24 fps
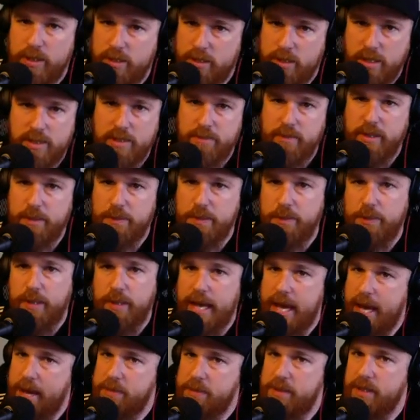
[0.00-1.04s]
doesn't make people
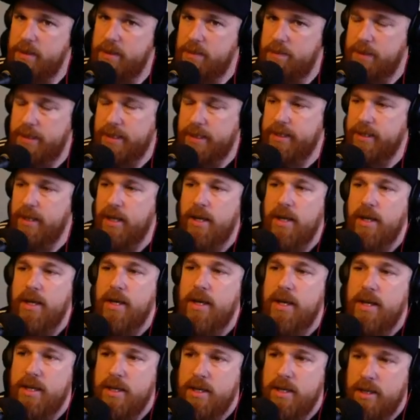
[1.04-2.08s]
happy, but
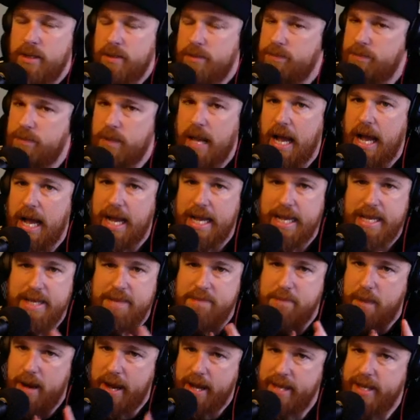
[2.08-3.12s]
in
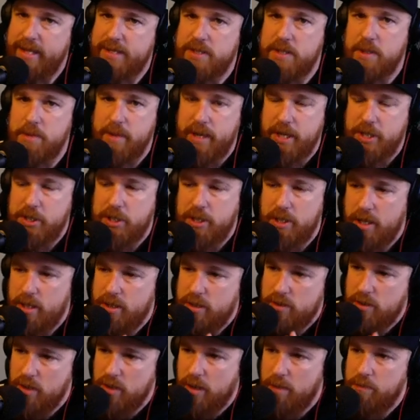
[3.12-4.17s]
my estimation, at
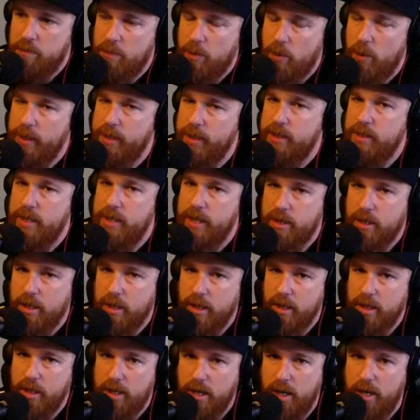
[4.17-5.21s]
some point they're going
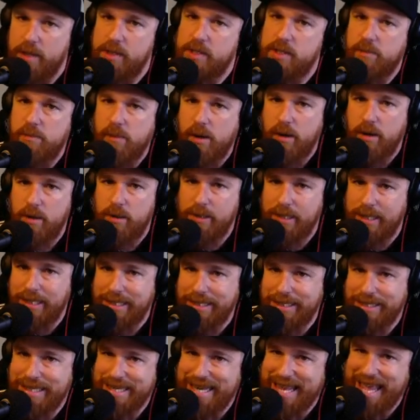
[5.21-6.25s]
to cut
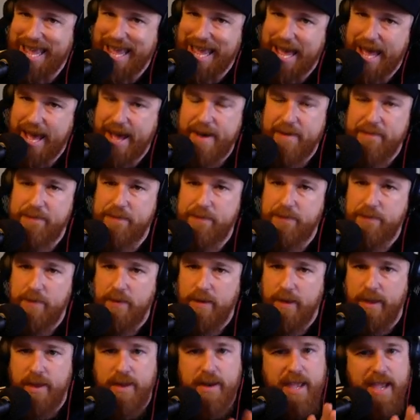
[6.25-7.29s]
Tomorrowland in half,
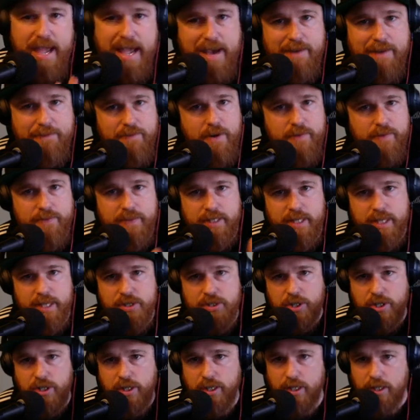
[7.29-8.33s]
and half of it is
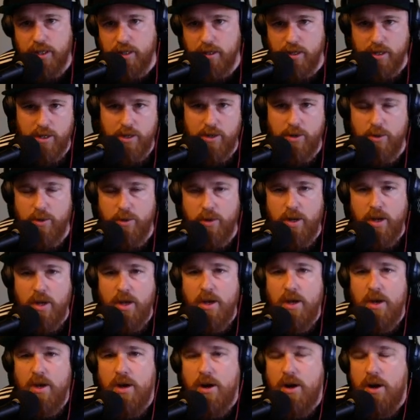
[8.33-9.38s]
going to go
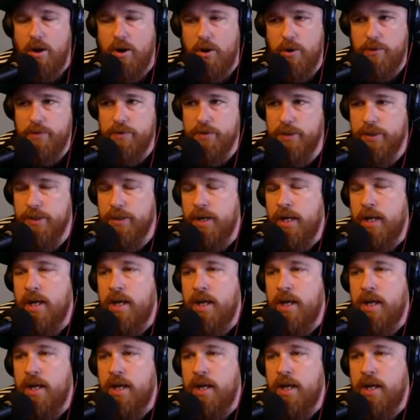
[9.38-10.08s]
over